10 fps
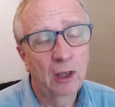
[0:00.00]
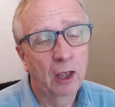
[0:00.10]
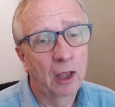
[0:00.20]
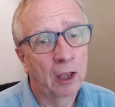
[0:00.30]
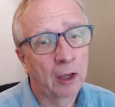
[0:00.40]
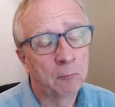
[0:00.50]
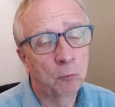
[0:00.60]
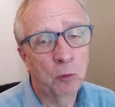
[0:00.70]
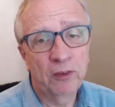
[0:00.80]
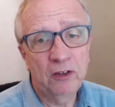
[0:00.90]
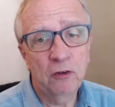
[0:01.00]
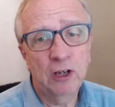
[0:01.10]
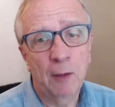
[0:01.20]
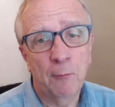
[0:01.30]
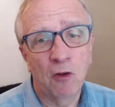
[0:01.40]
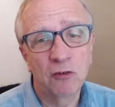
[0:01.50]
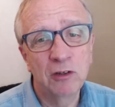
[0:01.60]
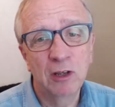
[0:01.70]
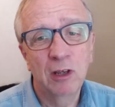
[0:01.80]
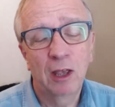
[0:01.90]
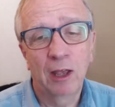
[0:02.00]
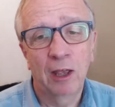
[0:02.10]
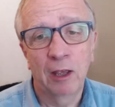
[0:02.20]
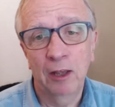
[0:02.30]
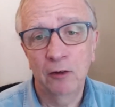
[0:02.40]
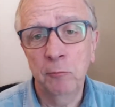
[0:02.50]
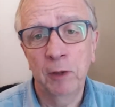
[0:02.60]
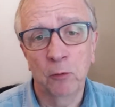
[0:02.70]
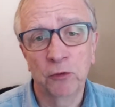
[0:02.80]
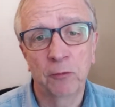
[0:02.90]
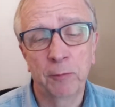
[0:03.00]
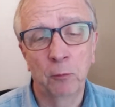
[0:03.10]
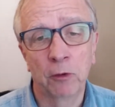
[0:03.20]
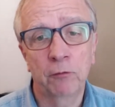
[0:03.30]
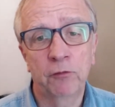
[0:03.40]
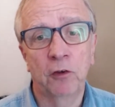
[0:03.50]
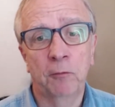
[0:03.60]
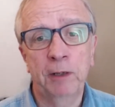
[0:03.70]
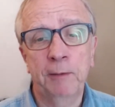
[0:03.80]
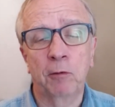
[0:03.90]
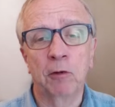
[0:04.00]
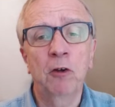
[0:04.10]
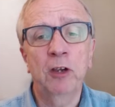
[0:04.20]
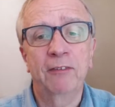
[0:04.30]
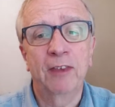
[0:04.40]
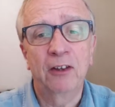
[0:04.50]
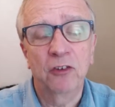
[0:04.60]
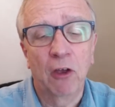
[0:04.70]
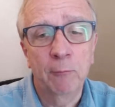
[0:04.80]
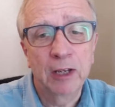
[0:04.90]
when they do come on, and you may also be one of the fewer people looking at that time,